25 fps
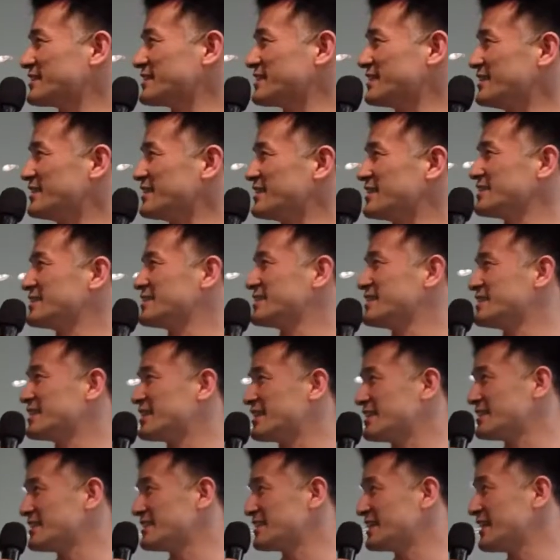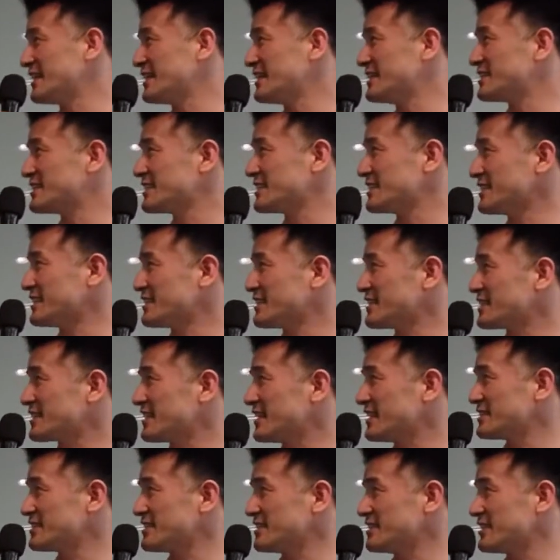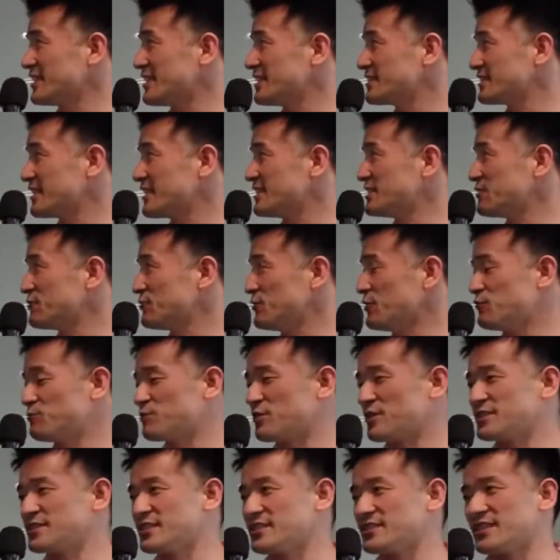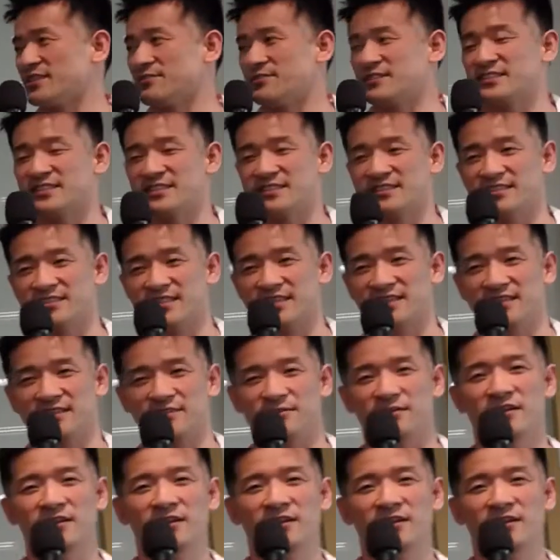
in 1998, Hitachi SH4 processor, which is a